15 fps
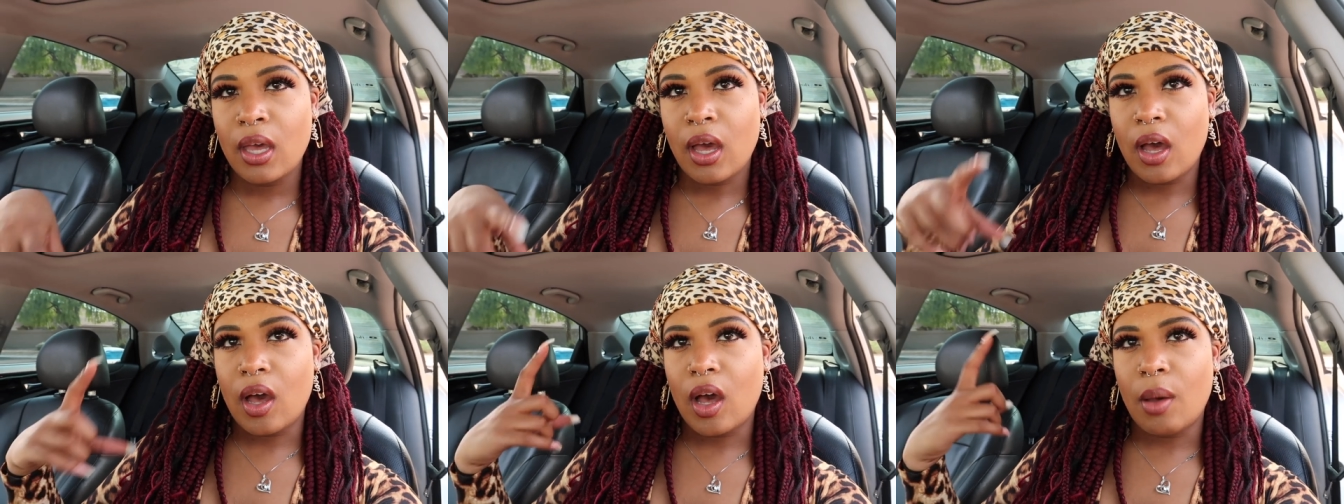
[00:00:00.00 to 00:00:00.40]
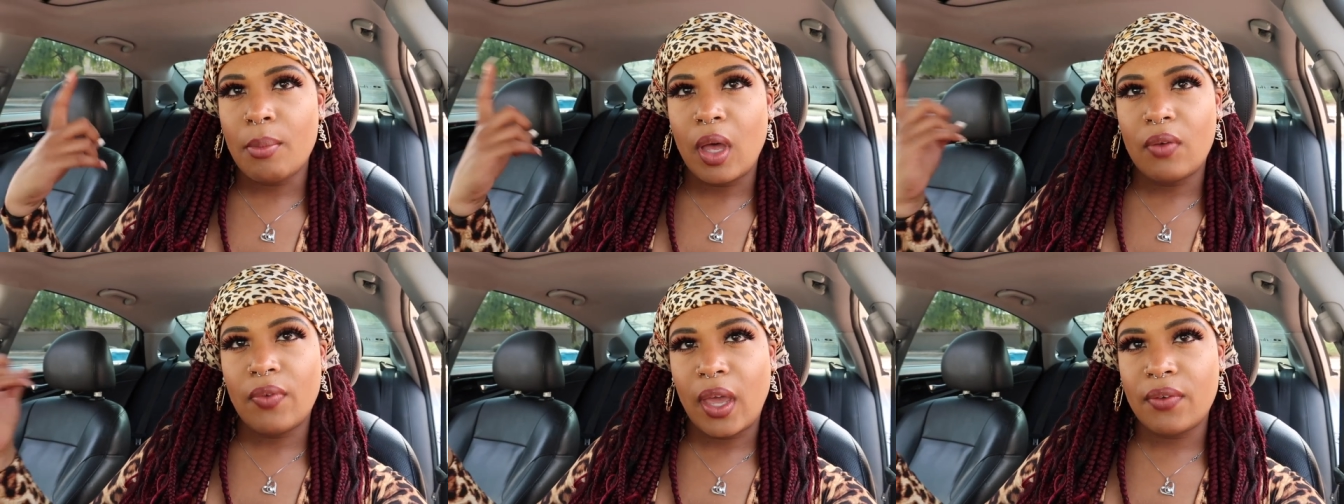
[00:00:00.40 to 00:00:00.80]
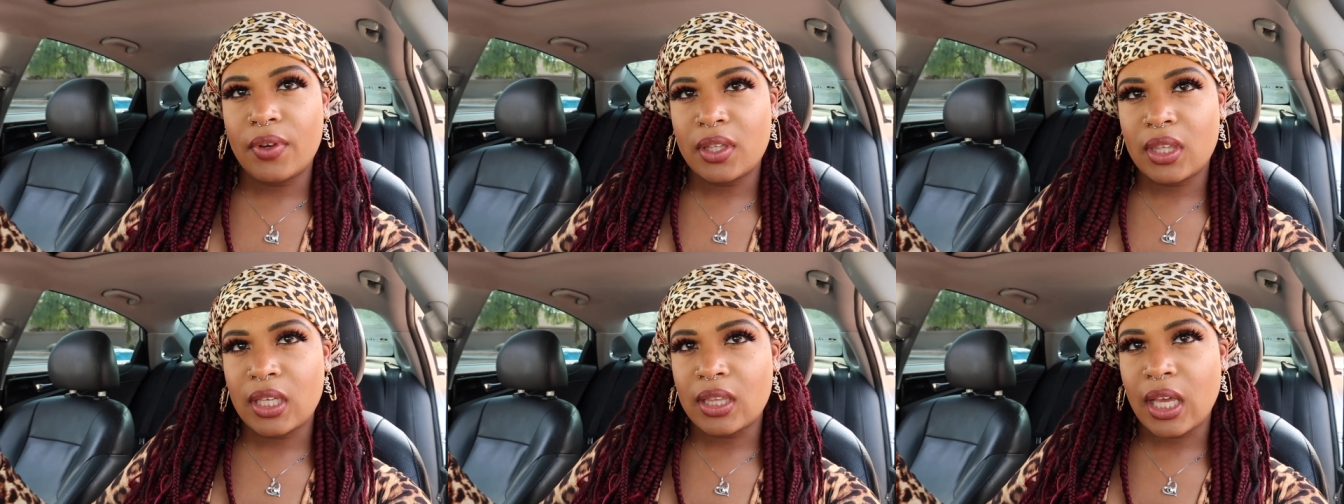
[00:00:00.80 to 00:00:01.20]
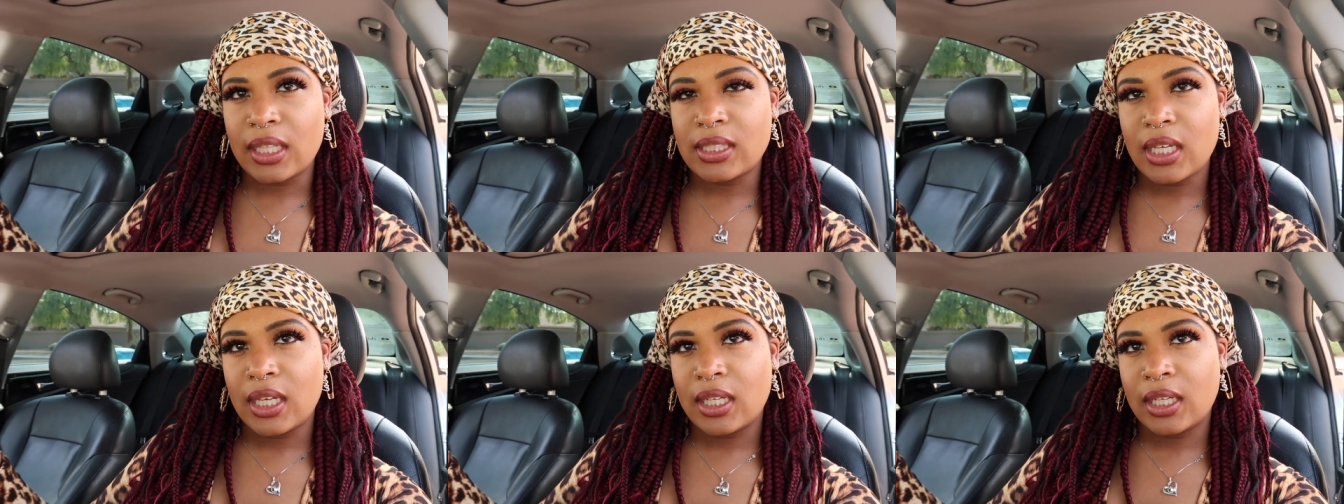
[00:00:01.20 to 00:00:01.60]
of everything
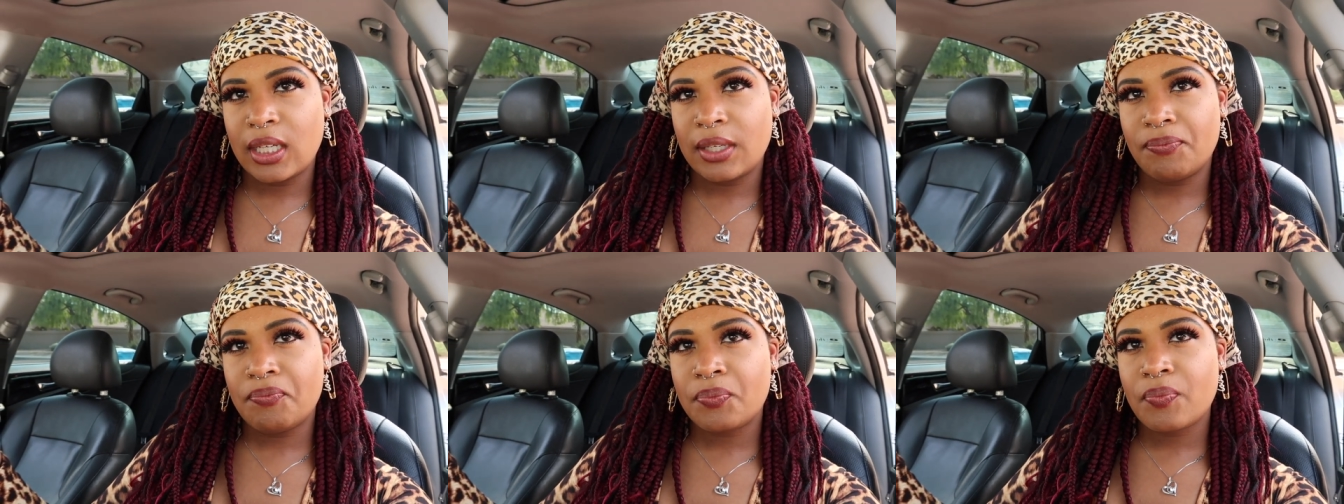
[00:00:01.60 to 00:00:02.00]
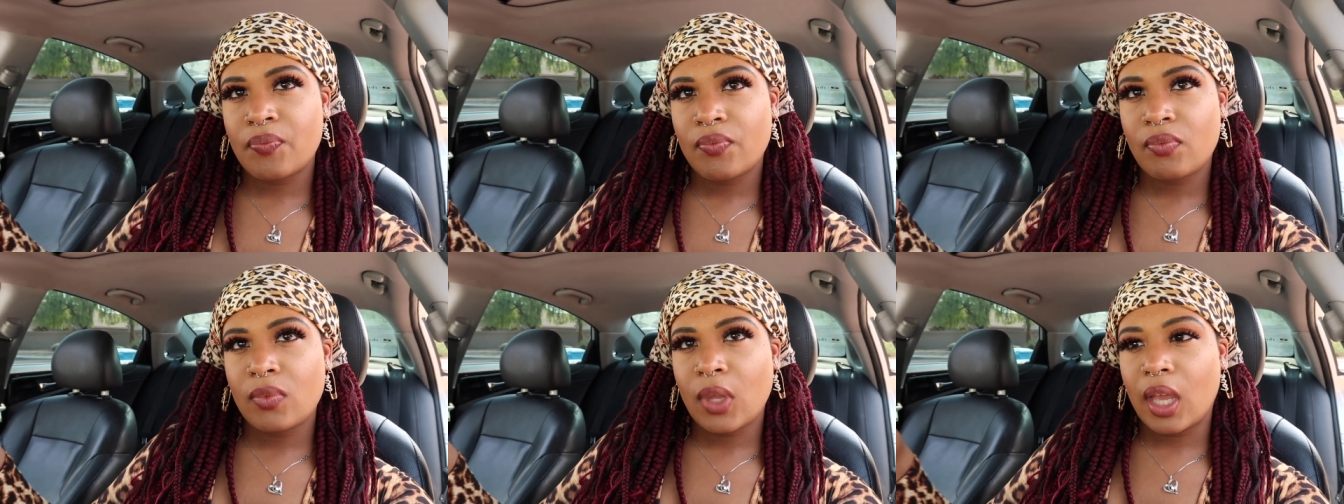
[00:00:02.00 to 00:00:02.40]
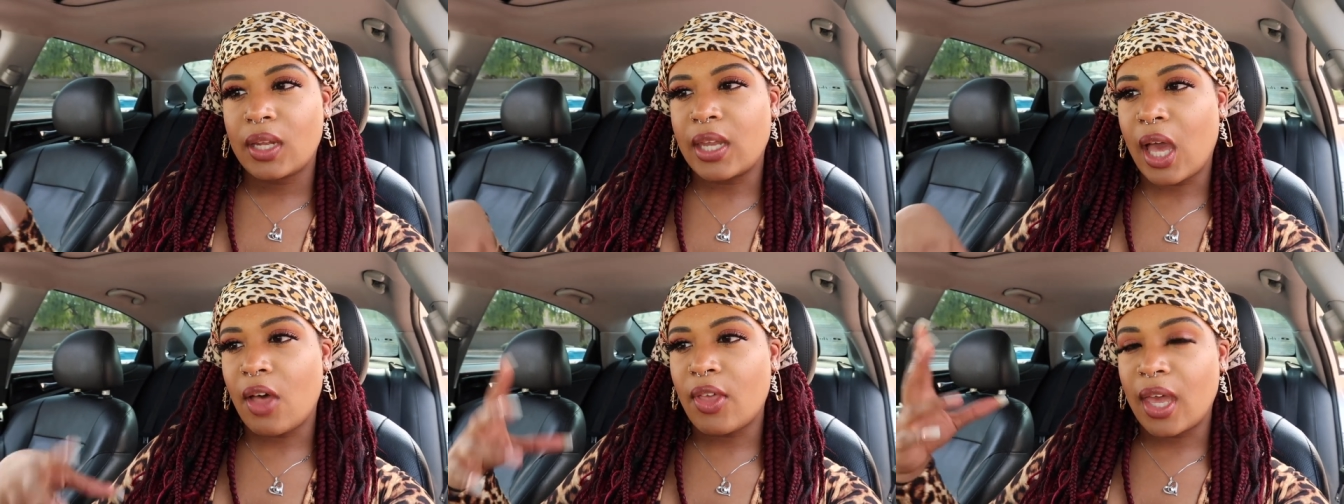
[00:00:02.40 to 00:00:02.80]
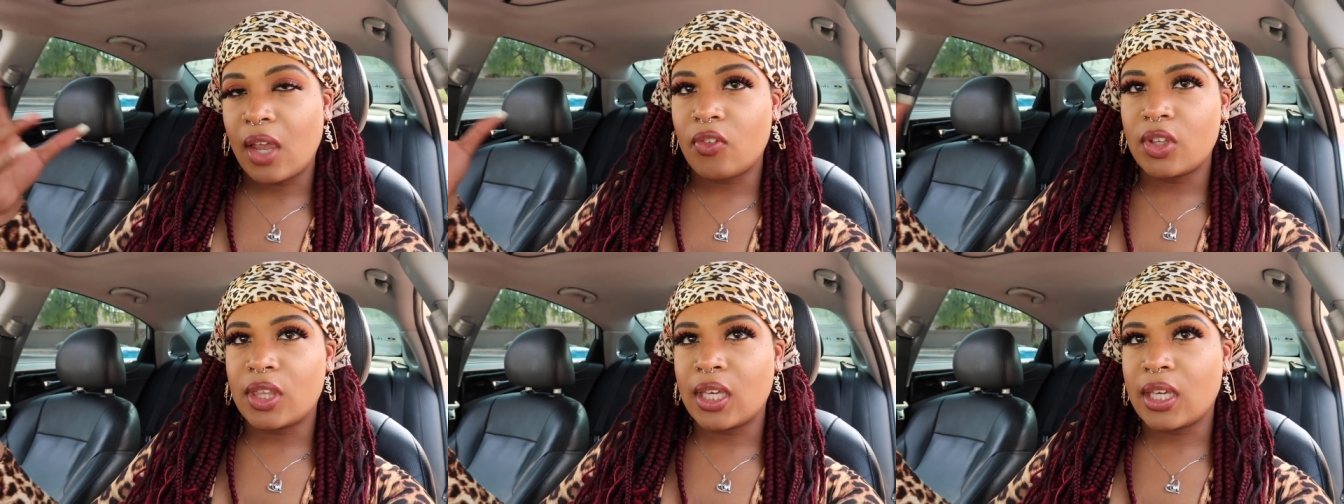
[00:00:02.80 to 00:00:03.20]
that's in it now that
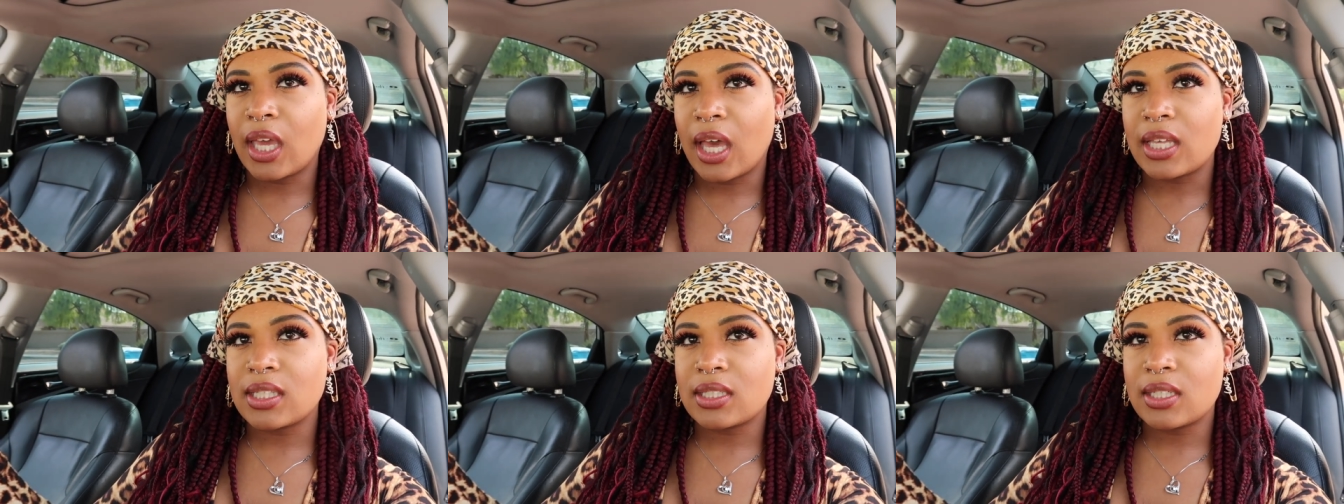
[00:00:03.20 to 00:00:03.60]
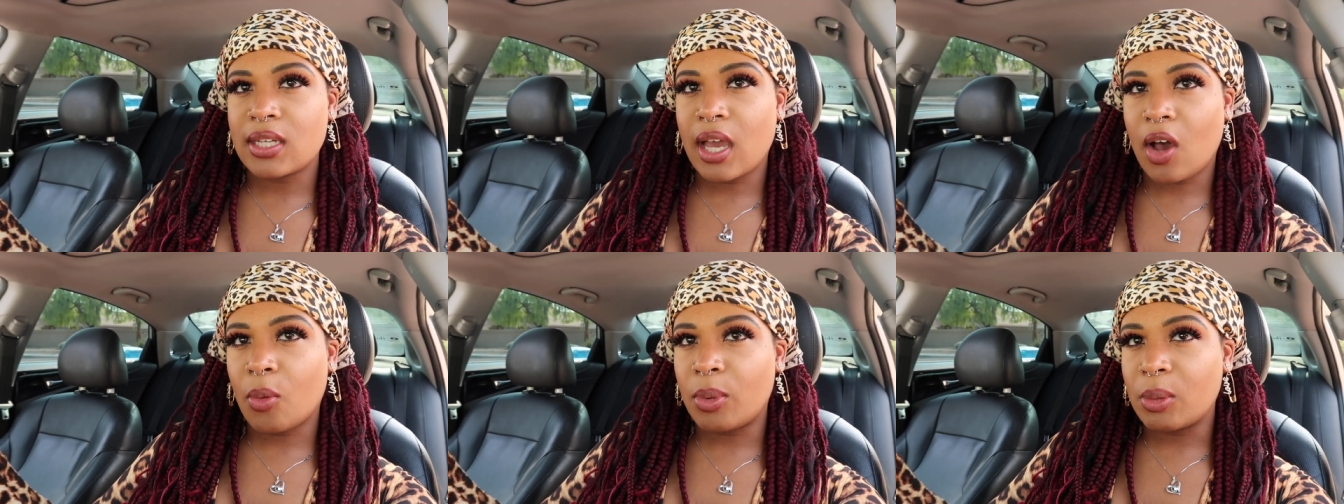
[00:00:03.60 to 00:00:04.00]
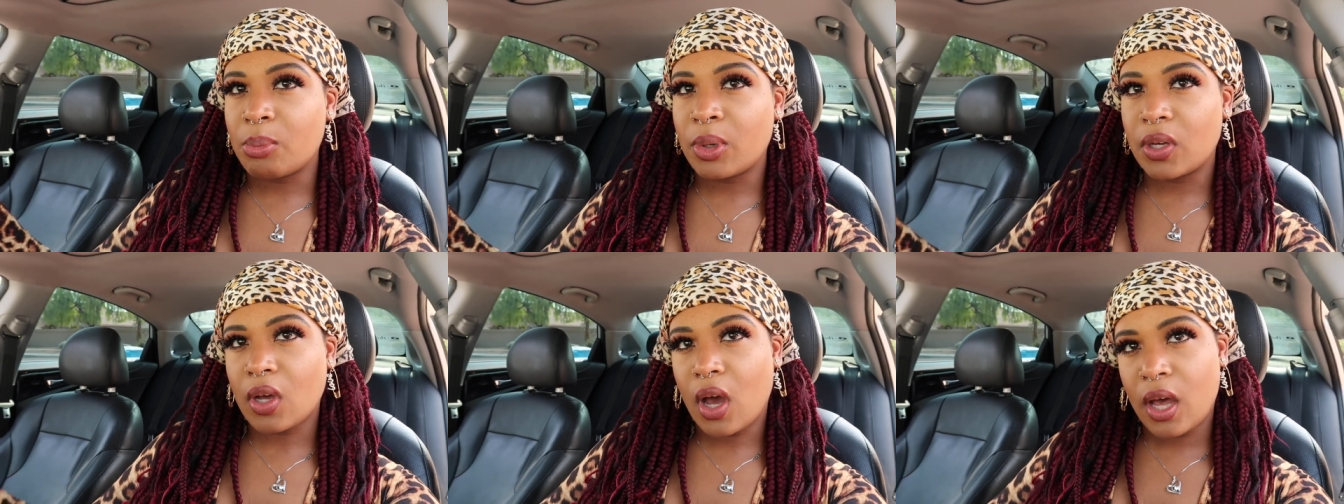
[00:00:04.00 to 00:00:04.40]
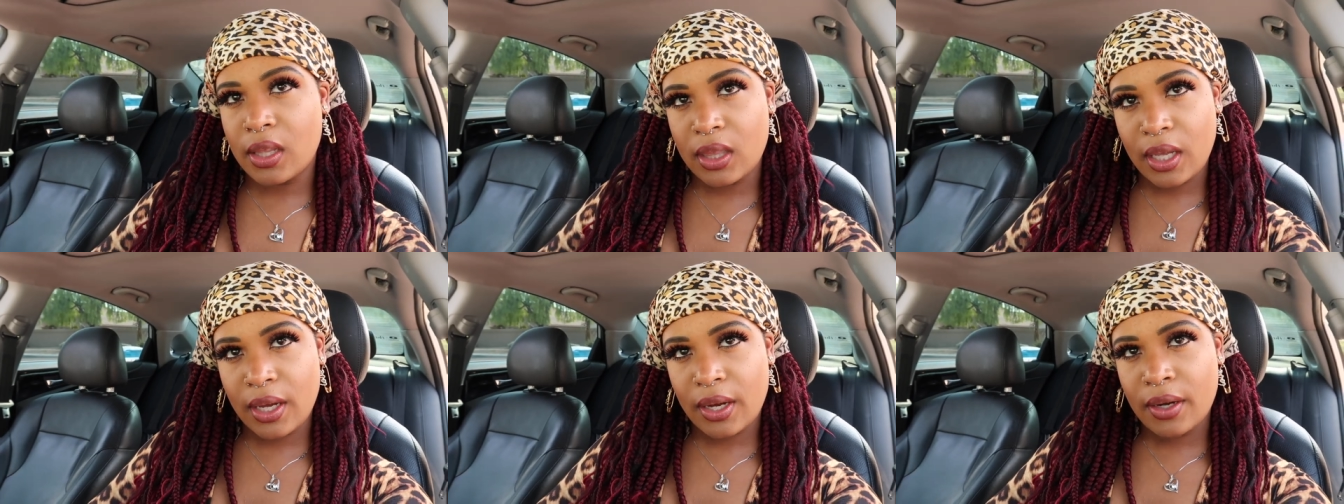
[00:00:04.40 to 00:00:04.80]
everything has now been put
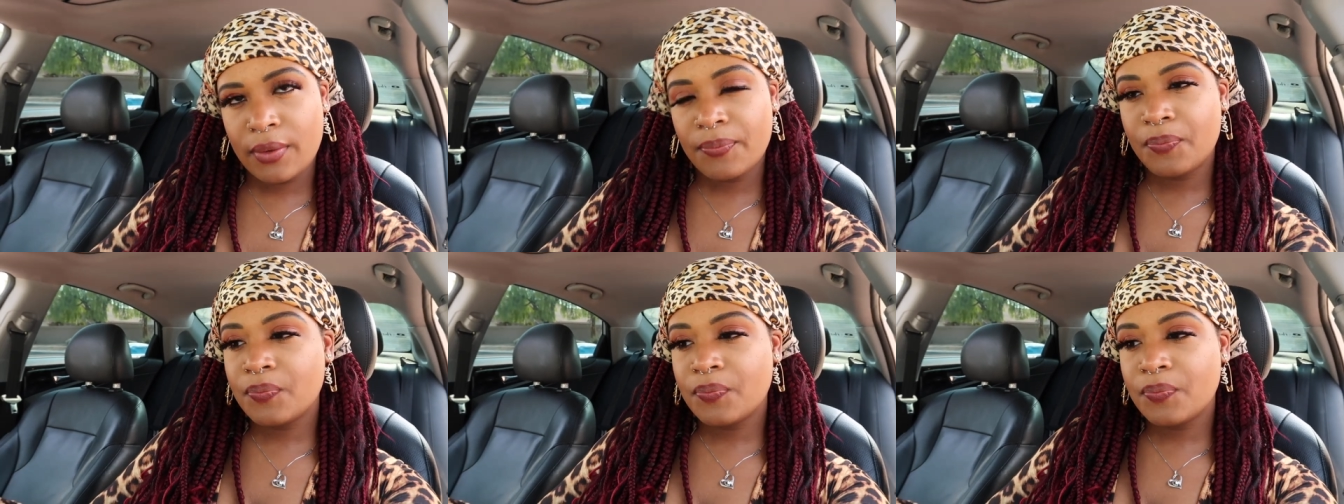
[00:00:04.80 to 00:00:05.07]
on there.